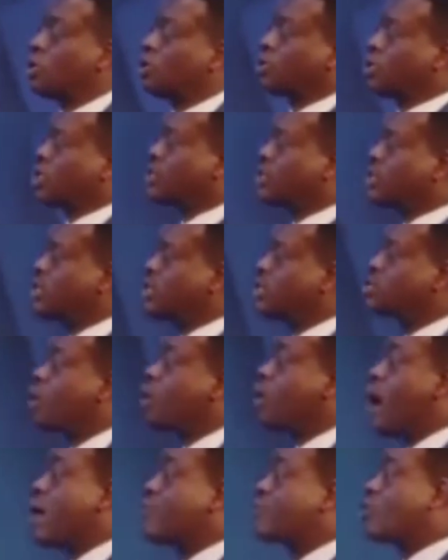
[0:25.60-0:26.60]
the things
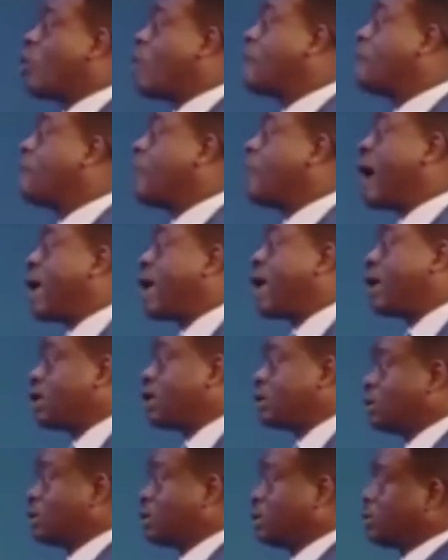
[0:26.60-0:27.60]
we have
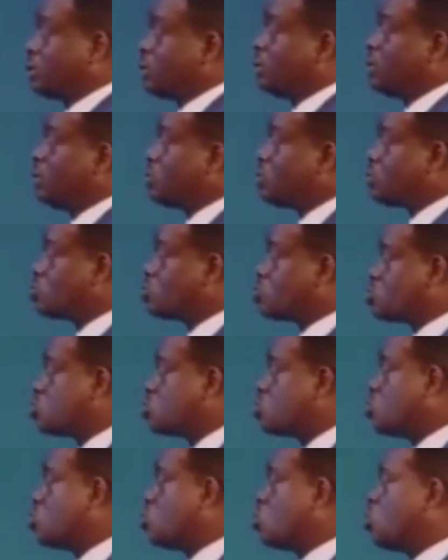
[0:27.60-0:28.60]
compiled
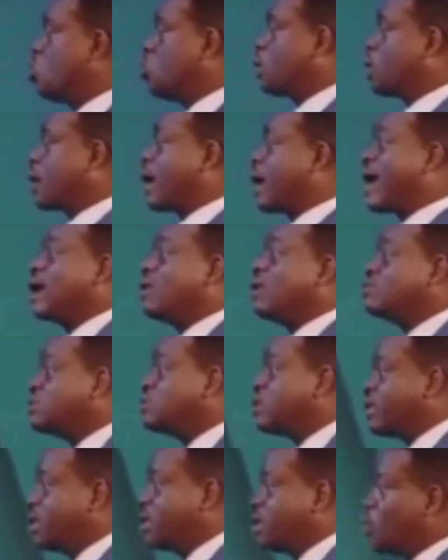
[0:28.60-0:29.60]
through
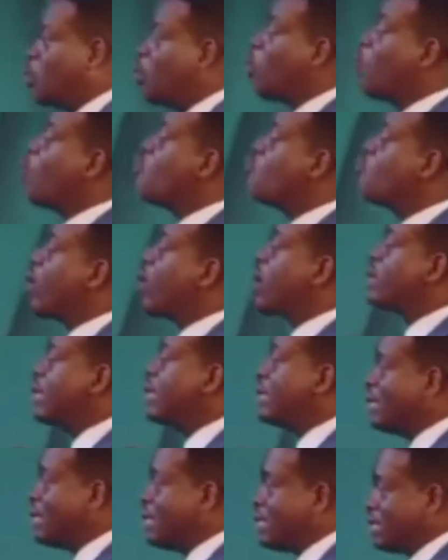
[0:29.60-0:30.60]
counseling over the
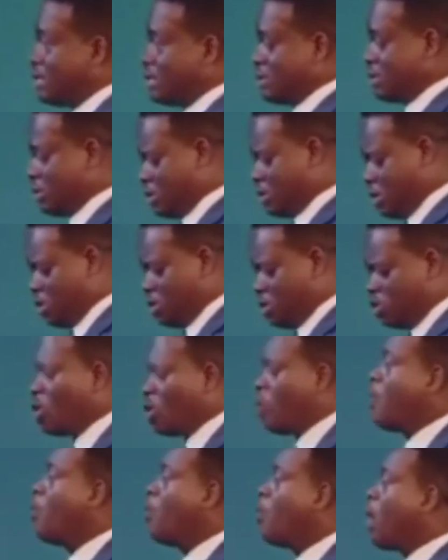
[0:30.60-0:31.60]
years.
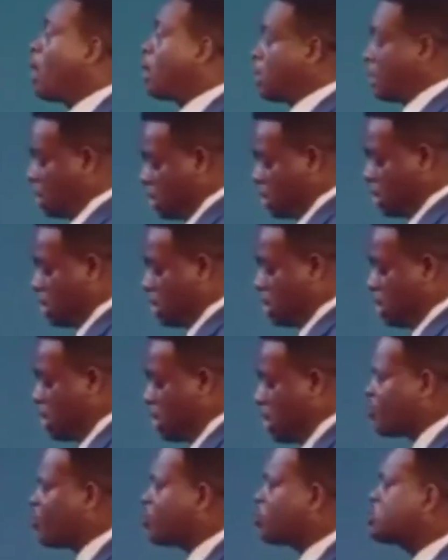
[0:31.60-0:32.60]
Number one,
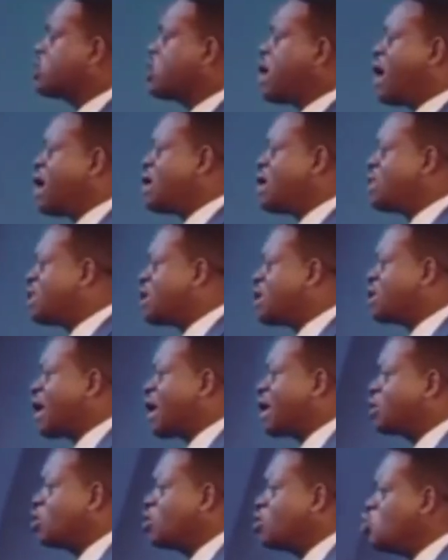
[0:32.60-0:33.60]
if you see anything
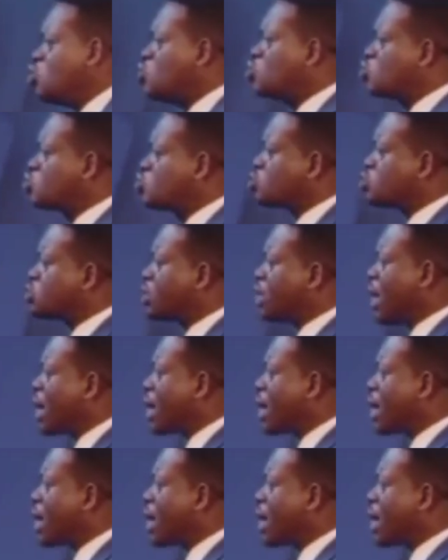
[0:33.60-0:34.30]
that looks like